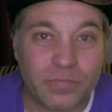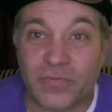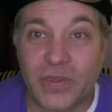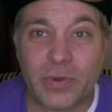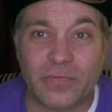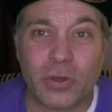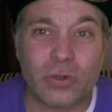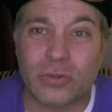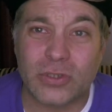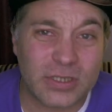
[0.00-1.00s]
female
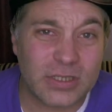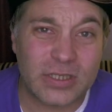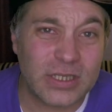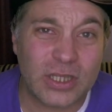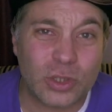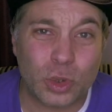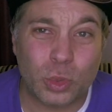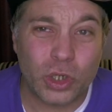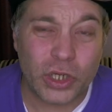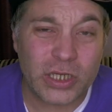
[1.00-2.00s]
vocals, the
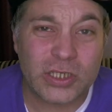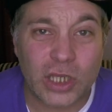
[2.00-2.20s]
work.